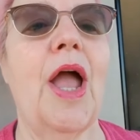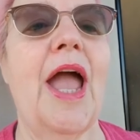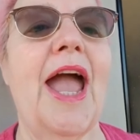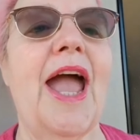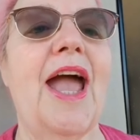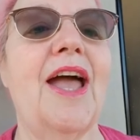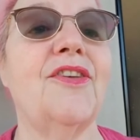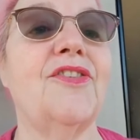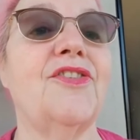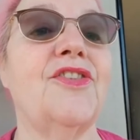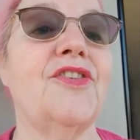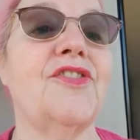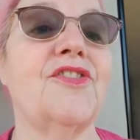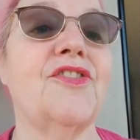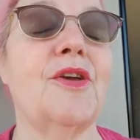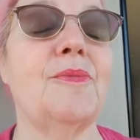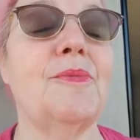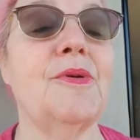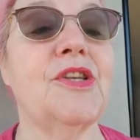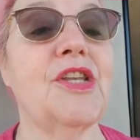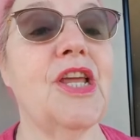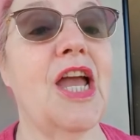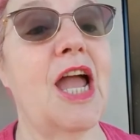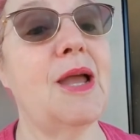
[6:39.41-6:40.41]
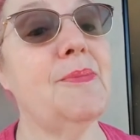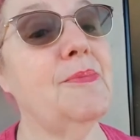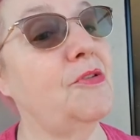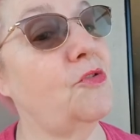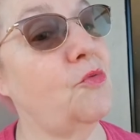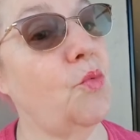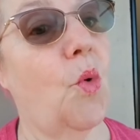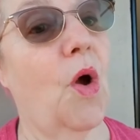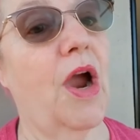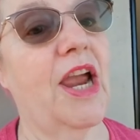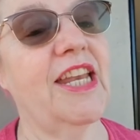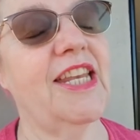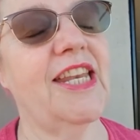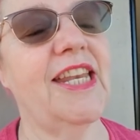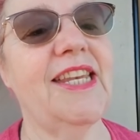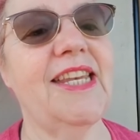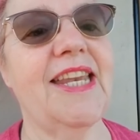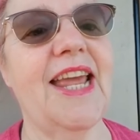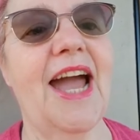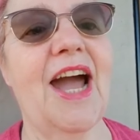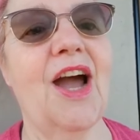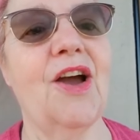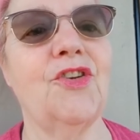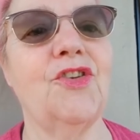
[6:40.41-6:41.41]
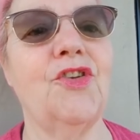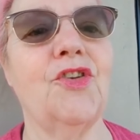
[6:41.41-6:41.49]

as the summertime is winding down.